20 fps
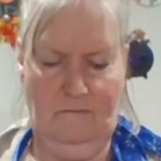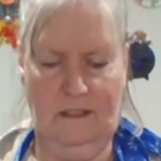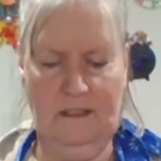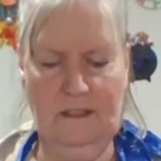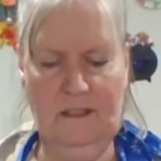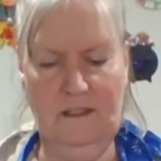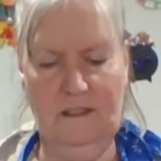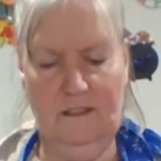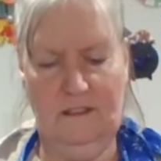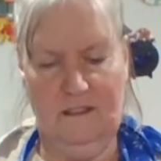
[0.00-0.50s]

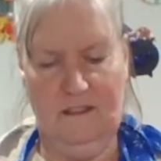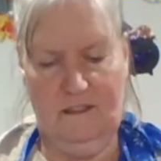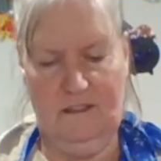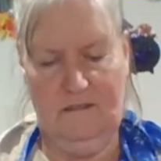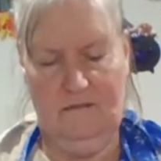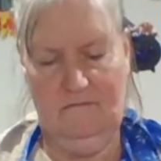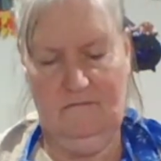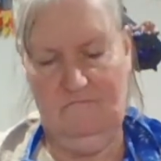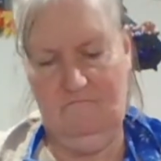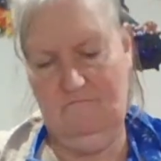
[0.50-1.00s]
right.
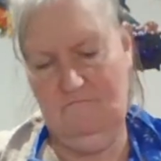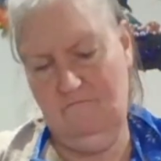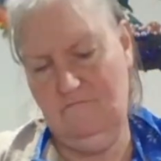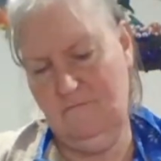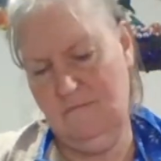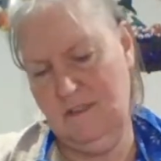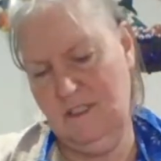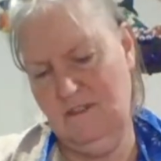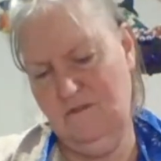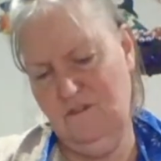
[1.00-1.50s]

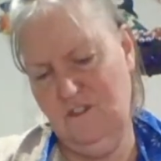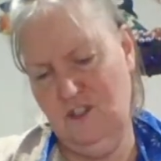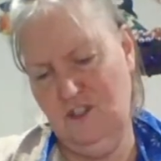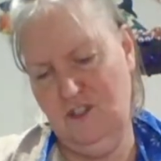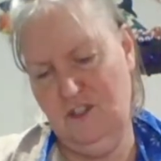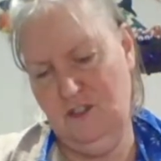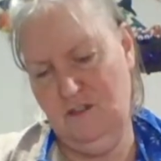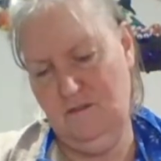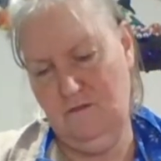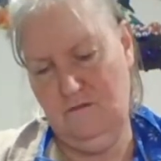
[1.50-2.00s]
I have to
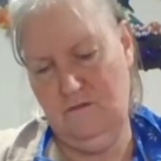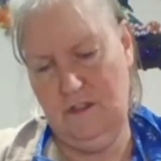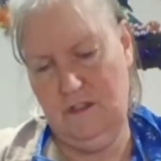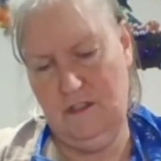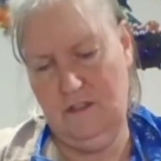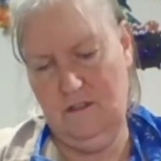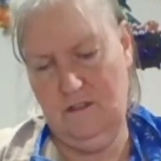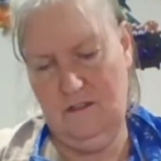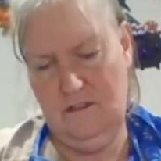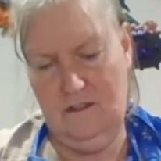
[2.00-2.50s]
start over.
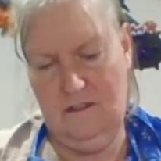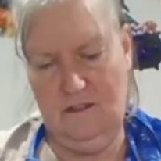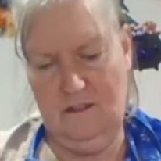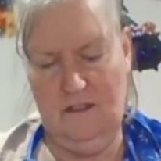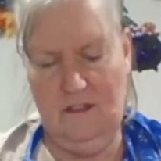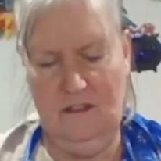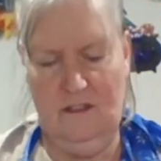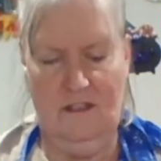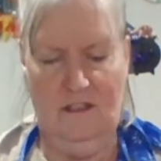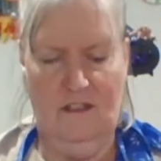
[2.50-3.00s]

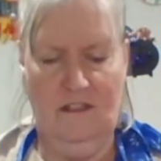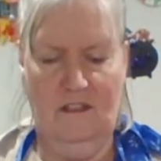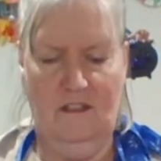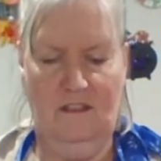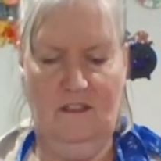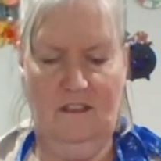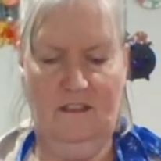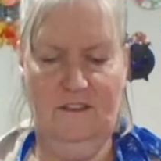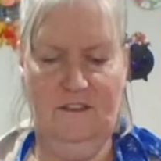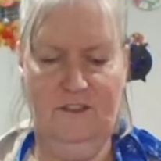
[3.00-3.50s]

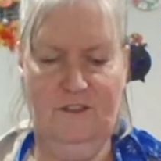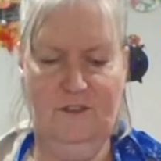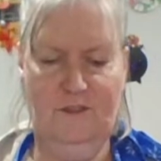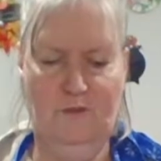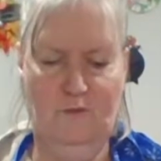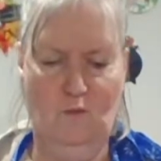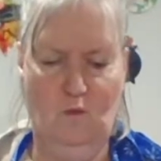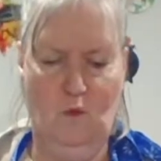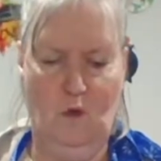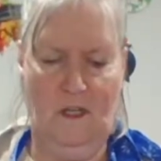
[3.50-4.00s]
Let's
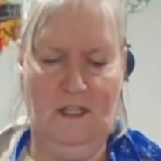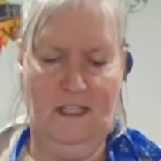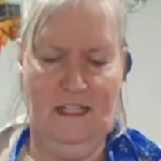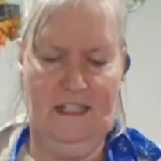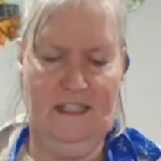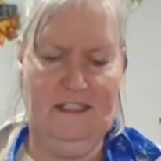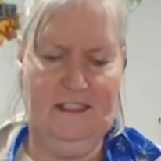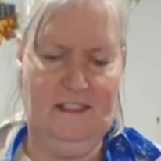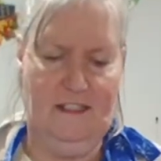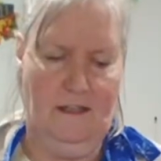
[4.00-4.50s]
do one
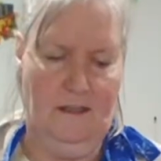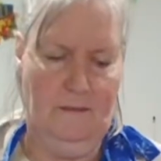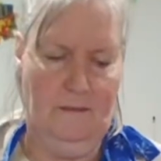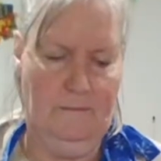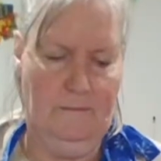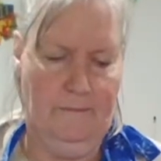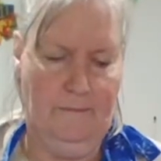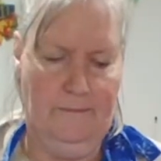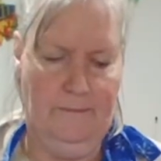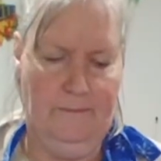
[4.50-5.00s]
at a time.